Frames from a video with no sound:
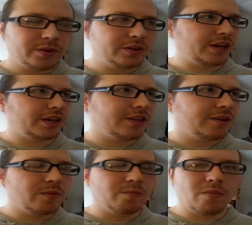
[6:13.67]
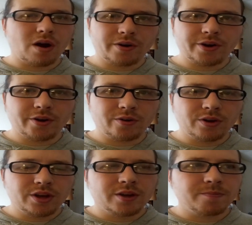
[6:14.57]
like Mario
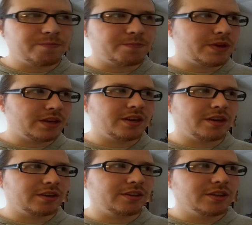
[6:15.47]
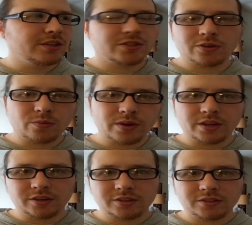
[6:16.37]
being surreal.